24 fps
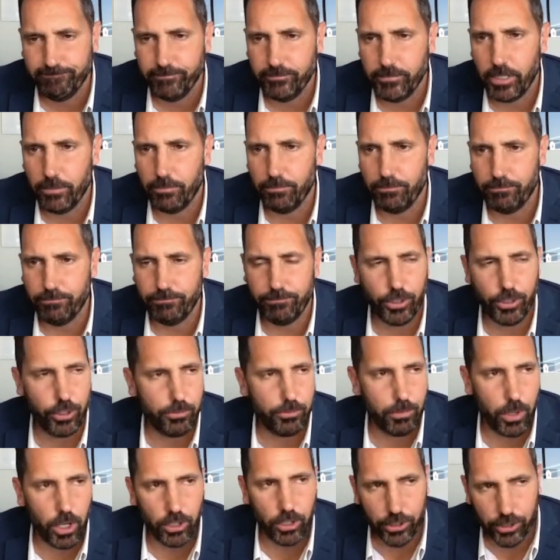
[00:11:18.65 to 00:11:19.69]
a good
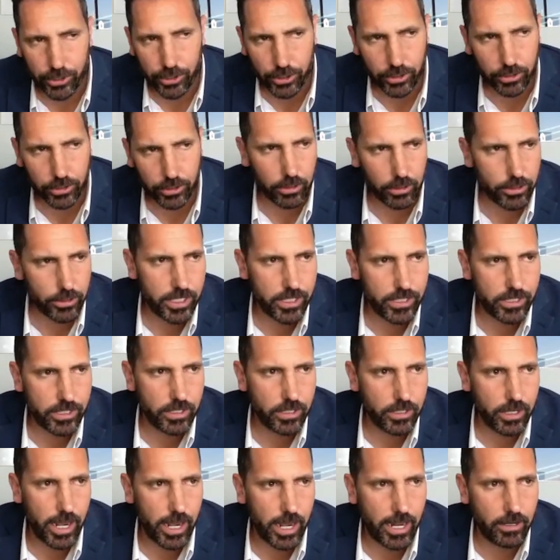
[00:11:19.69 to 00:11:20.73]
marketer or
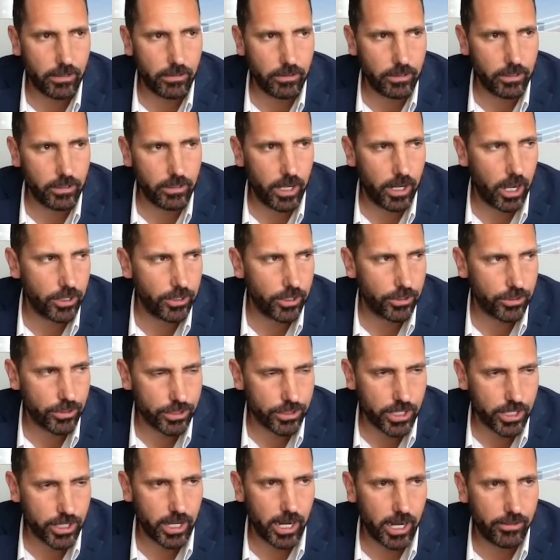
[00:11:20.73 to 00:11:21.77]
decent at
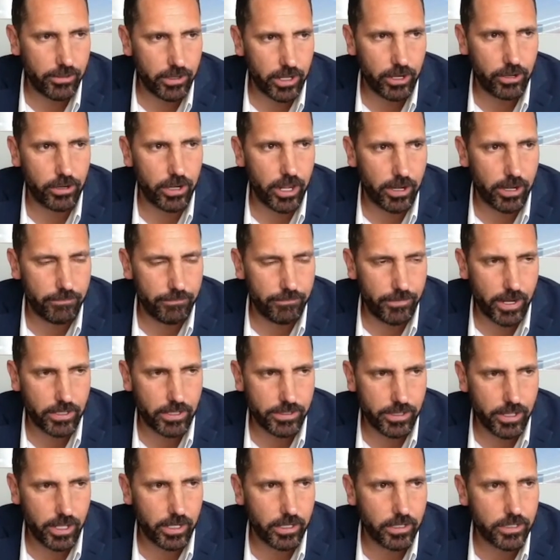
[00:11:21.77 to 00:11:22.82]
understanding how the internet affects
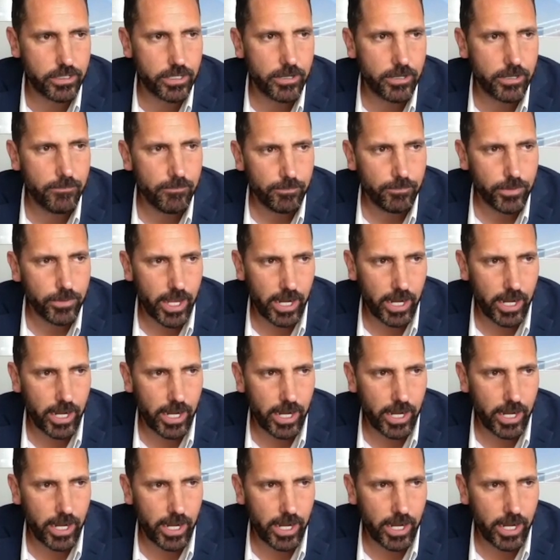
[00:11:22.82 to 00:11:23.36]
things,